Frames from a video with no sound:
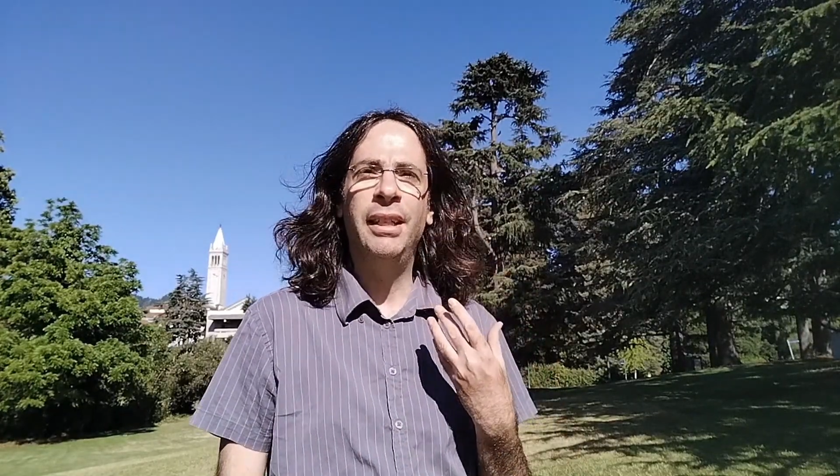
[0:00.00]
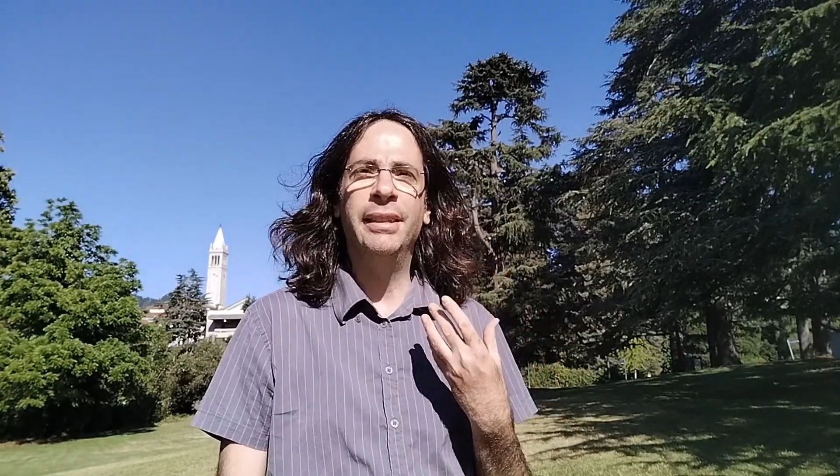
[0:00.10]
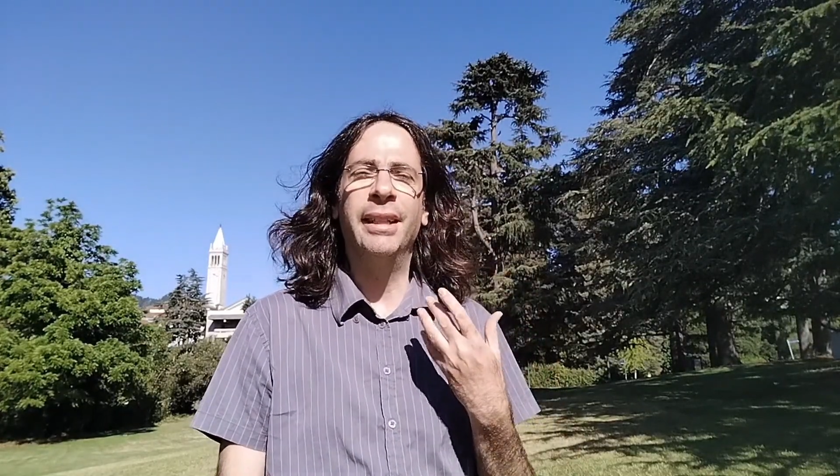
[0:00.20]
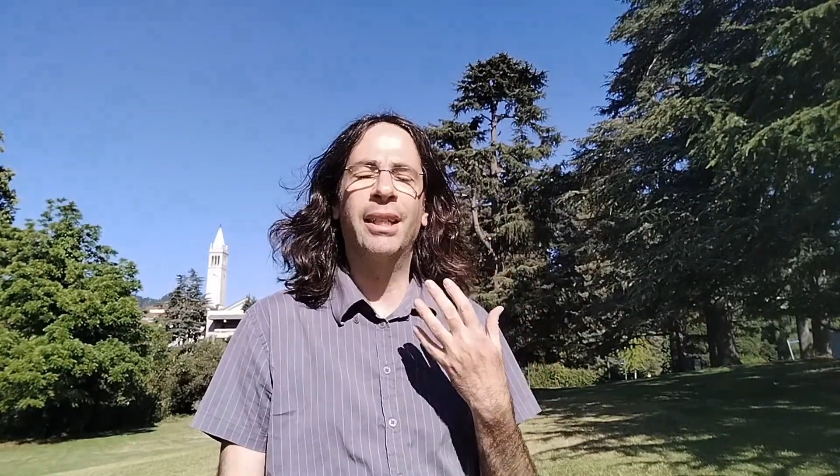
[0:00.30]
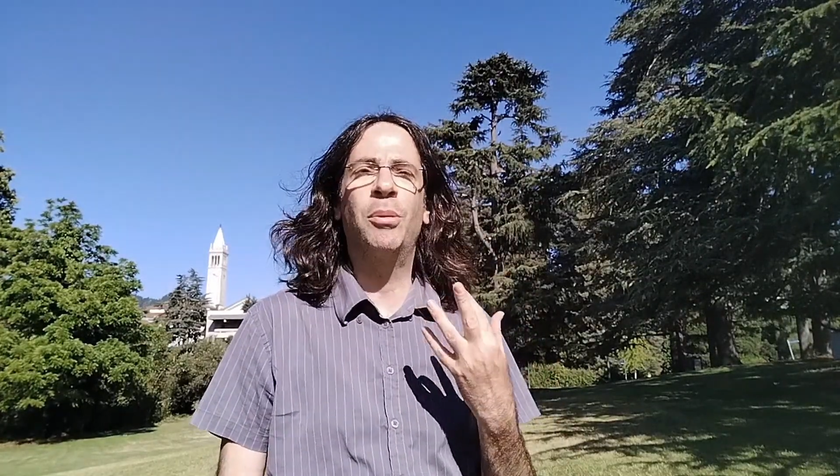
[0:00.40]

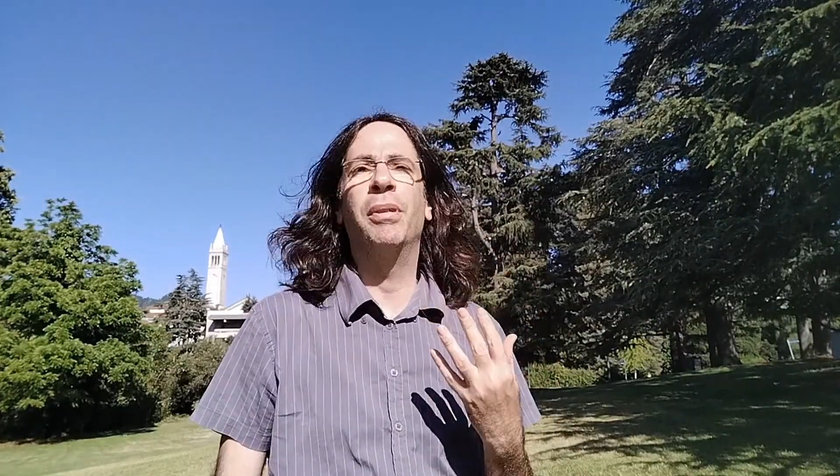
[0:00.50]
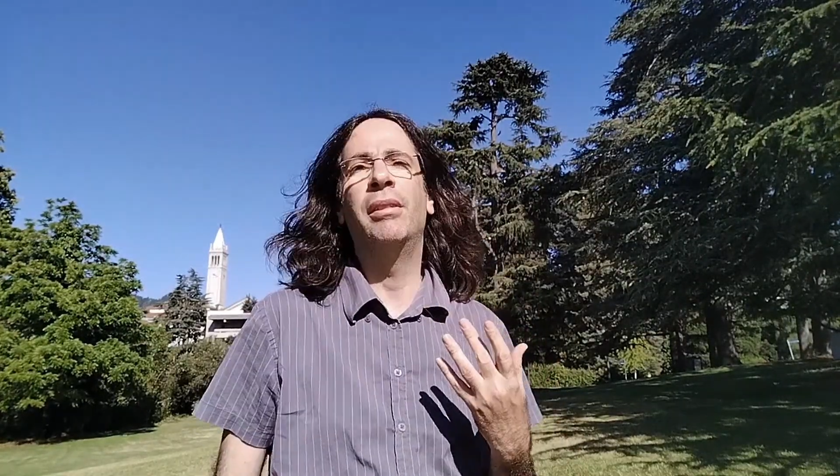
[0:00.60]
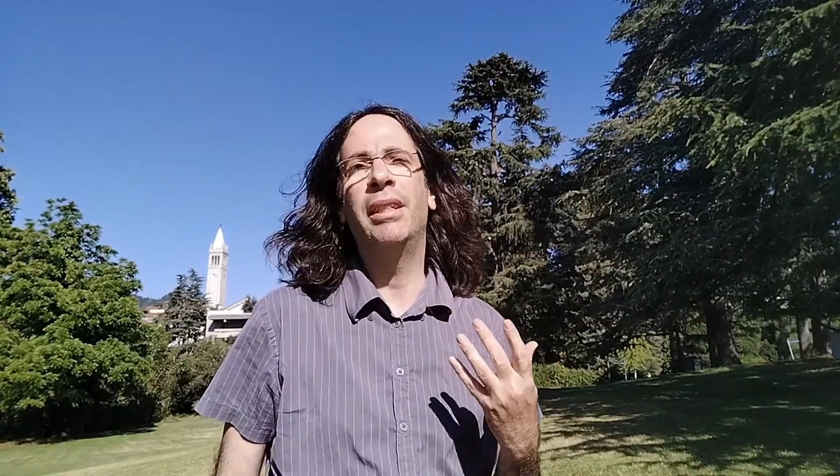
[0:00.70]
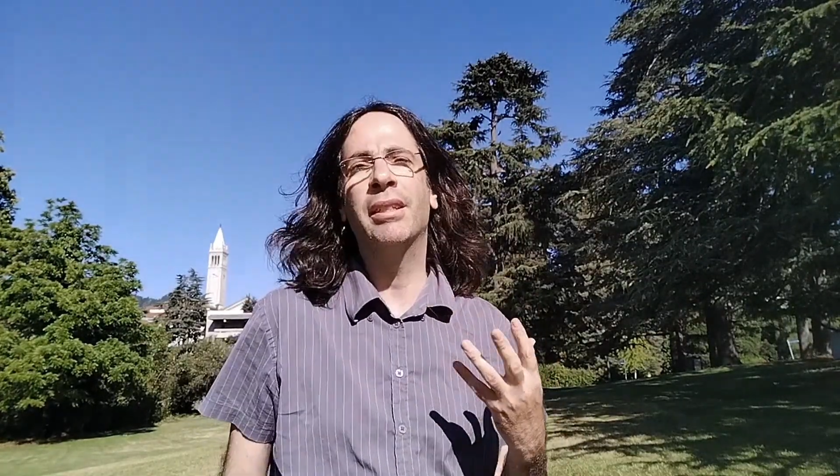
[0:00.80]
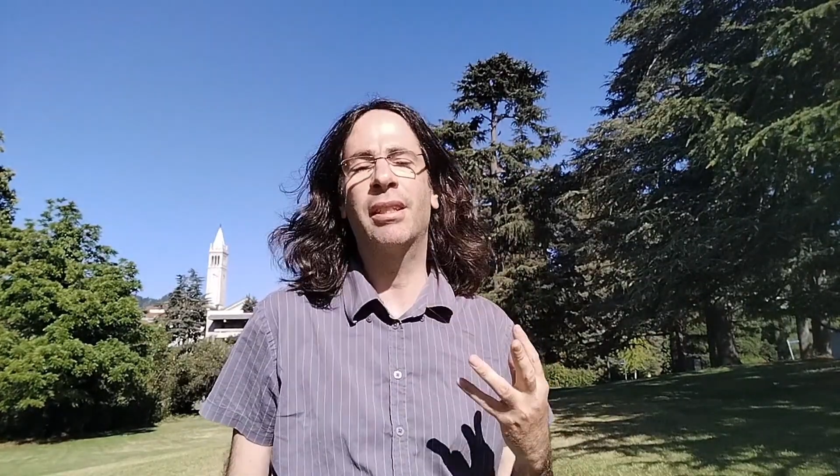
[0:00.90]
and
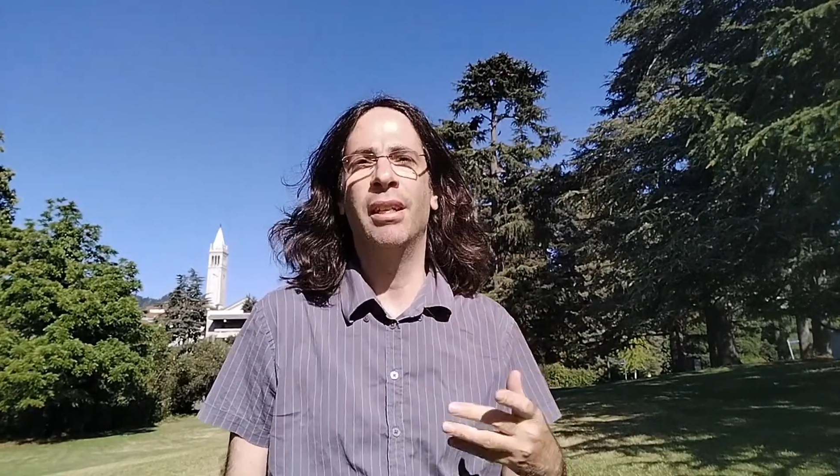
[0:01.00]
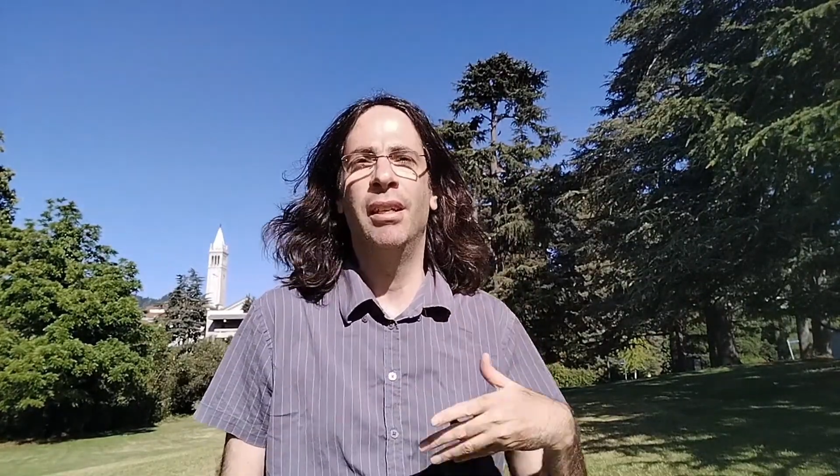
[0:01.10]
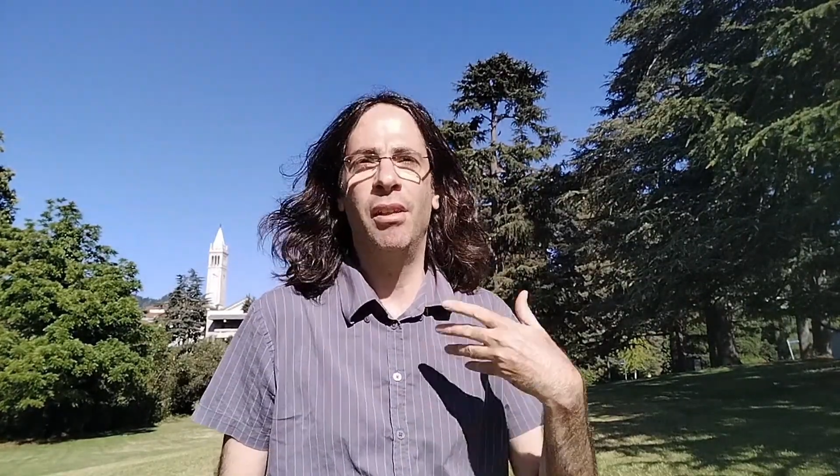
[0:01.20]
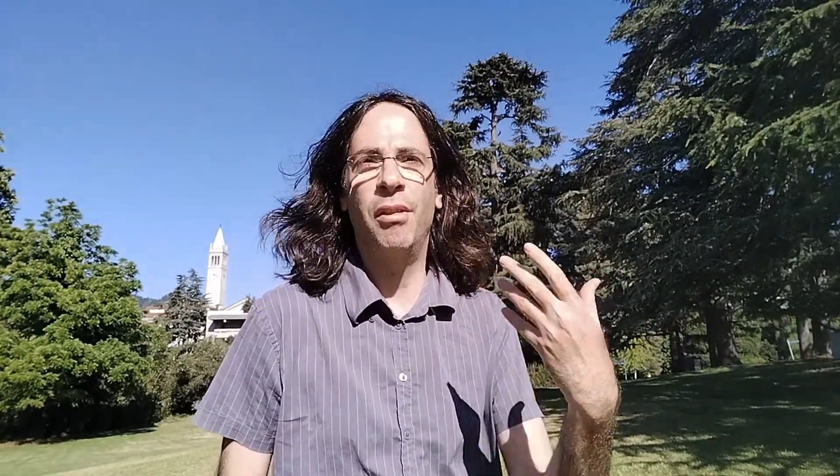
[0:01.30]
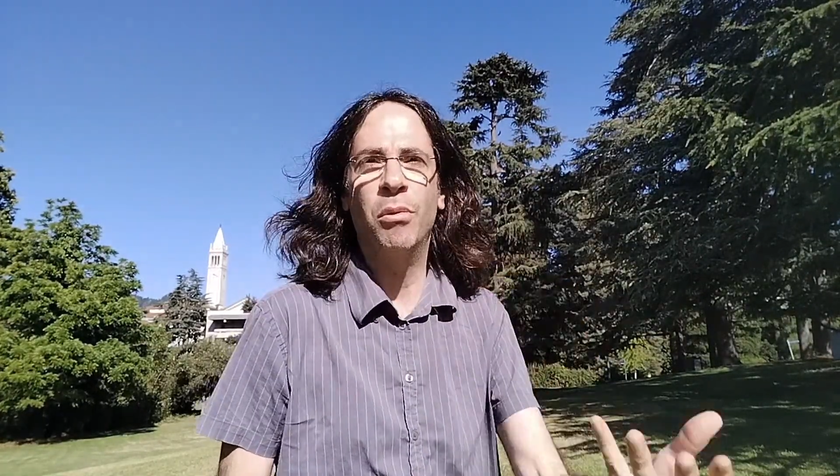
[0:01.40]
experience
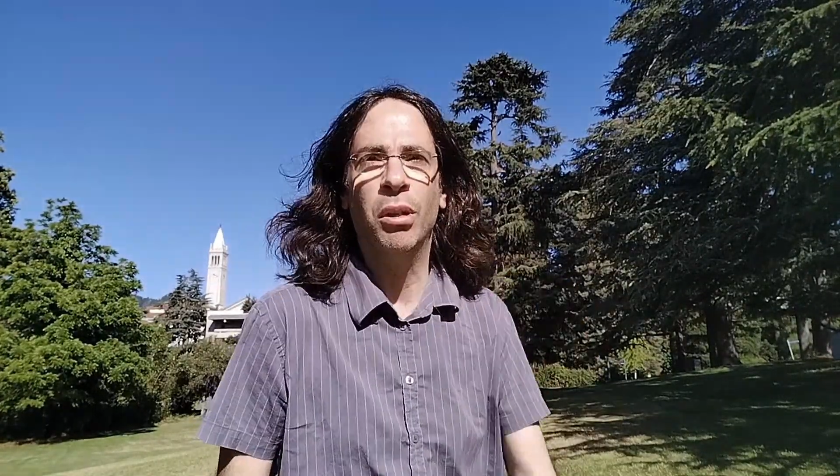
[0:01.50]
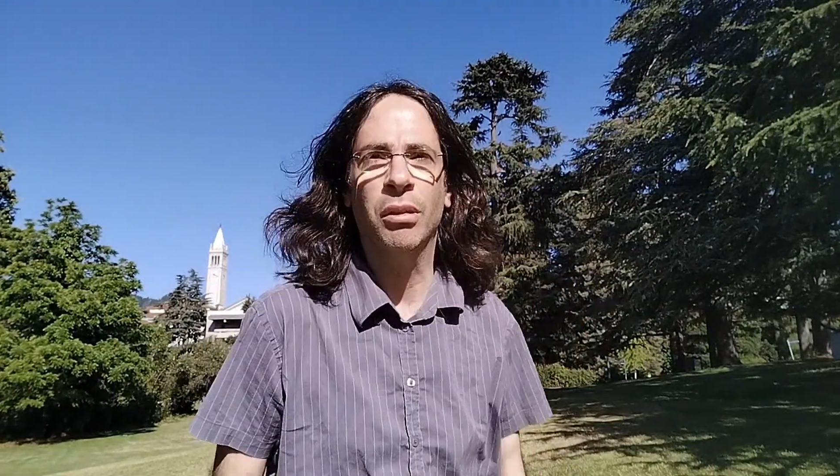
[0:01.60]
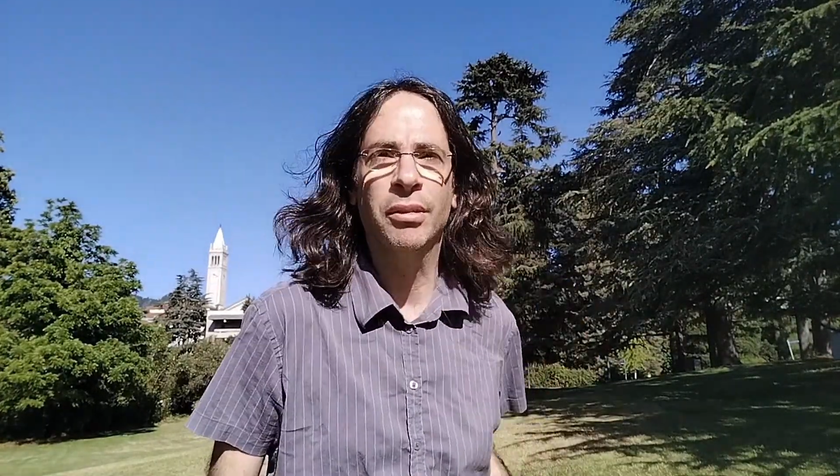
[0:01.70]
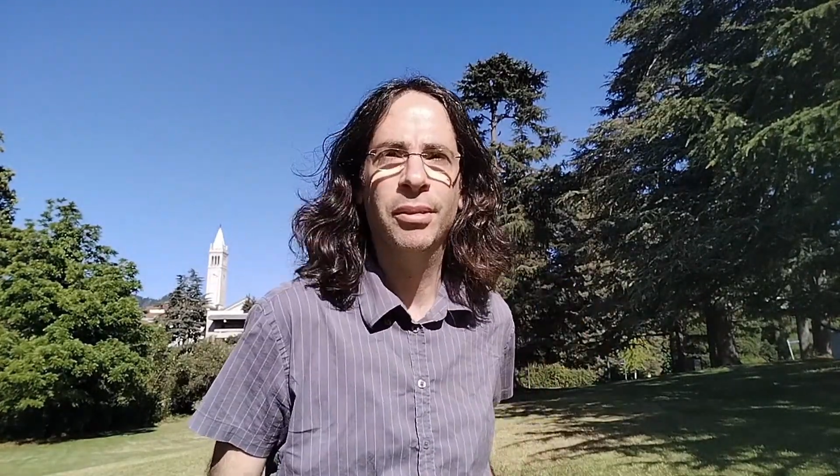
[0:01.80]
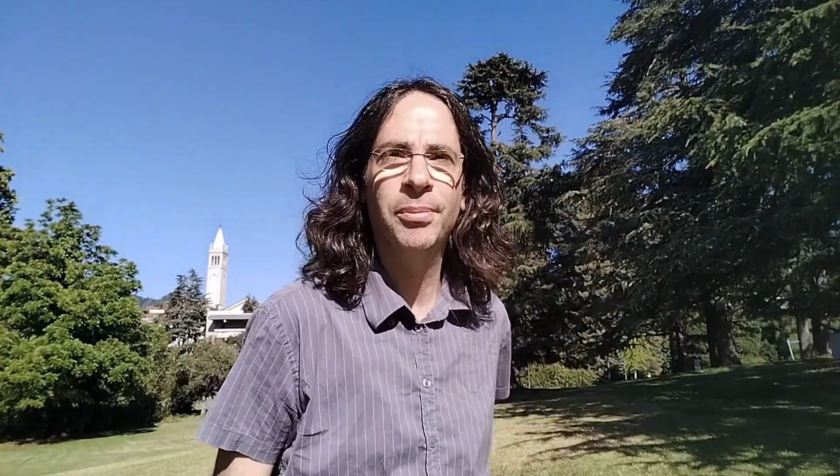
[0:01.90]
the
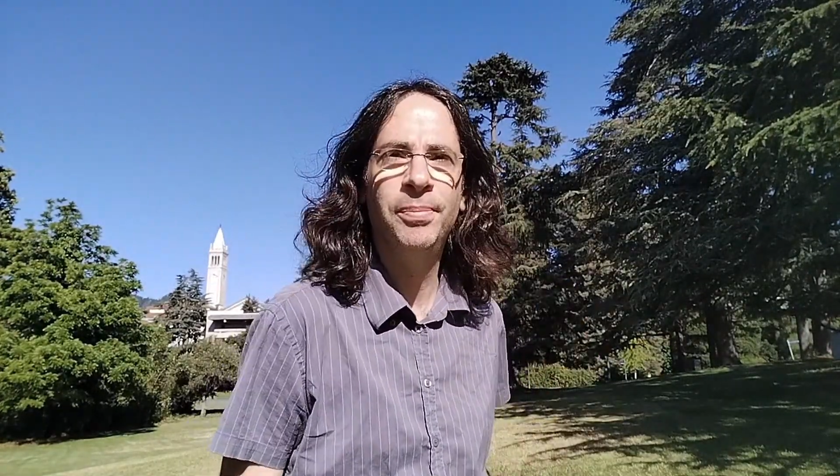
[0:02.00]
world.